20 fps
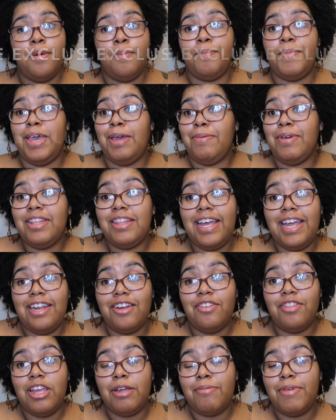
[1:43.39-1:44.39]
Maybe
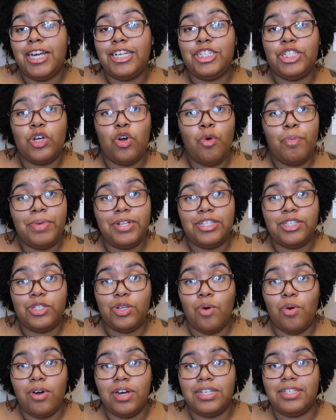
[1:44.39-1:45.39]
later they might show up in
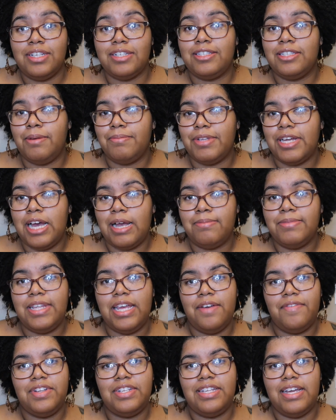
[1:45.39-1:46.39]
stores, because sometimes
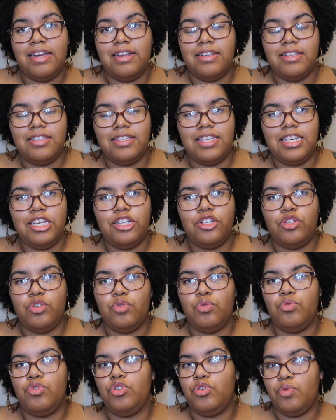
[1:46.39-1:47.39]
they have a tendency
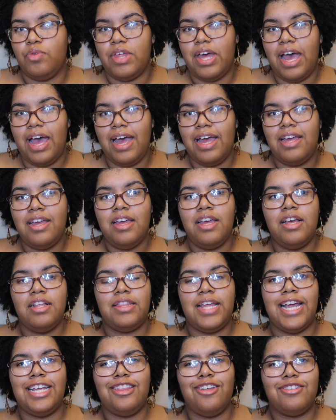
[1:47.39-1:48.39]
to do that.
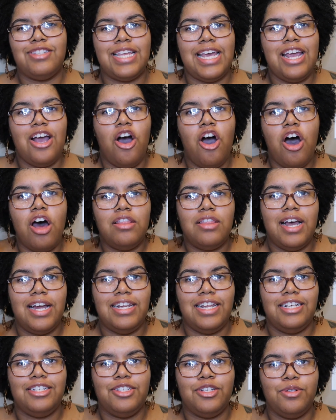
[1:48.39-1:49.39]
Like they'll say online
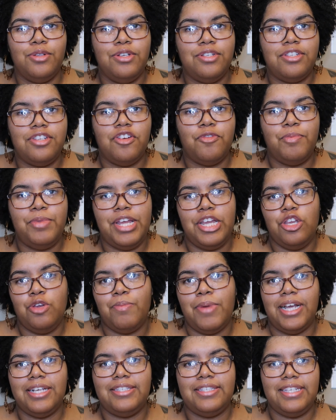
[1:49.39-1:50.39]
exclusive, but then you
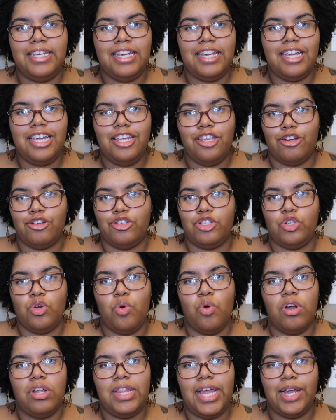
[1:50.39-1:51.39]
might see it in your
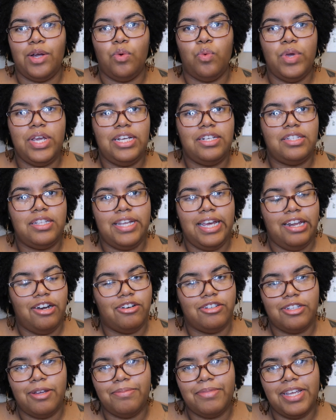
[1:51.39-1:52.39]
store like weeks later
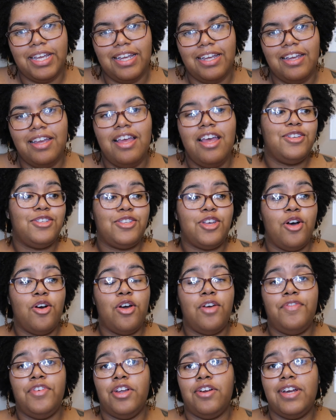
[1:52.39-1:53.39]
or something. So
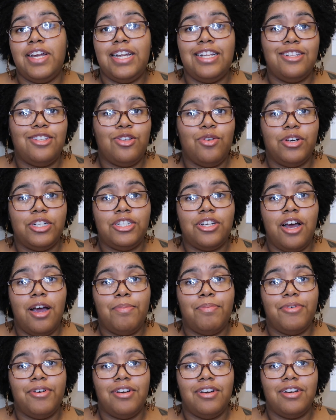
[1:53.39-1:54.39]
if you're an in-store
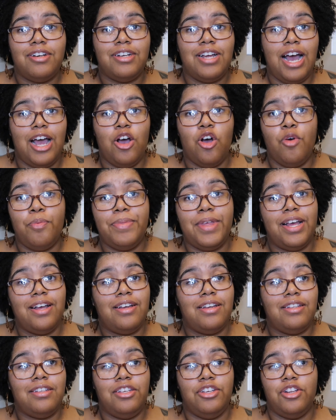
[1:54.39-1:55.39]
shopper, I hope
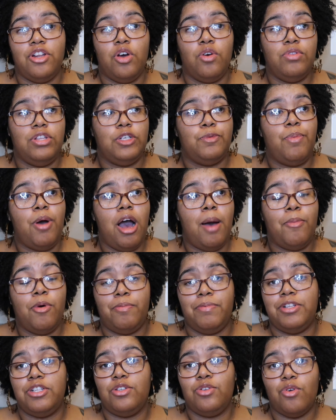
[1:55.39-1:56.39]
that, you know, these pop
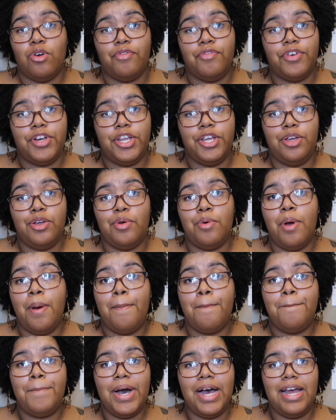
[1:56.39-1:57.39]
up in store for
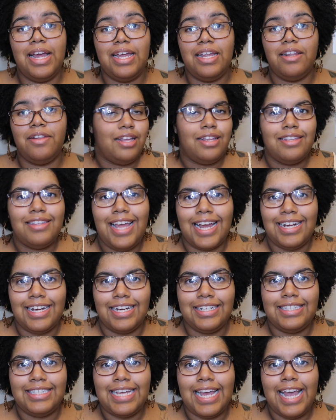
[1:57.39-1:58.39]
you. But like
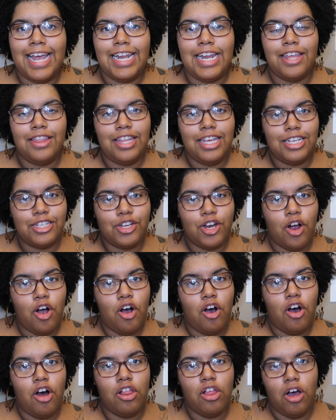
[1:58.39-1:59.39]
I said, these are
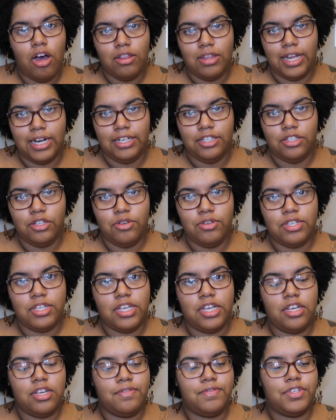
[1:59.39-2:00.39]
all online
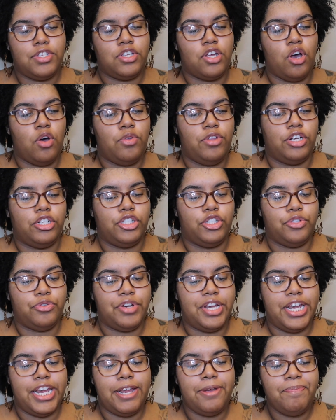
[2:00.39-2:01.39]
exclusives. So there's
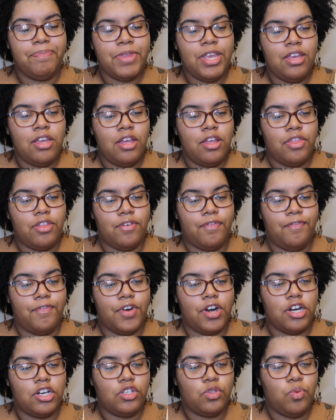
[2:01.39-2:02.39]
3. The
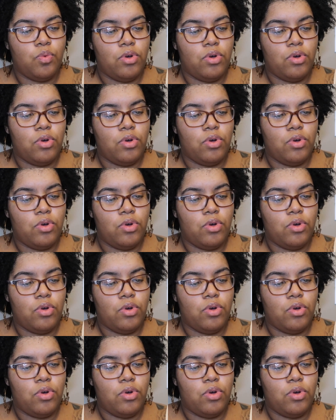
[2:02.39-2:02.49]
first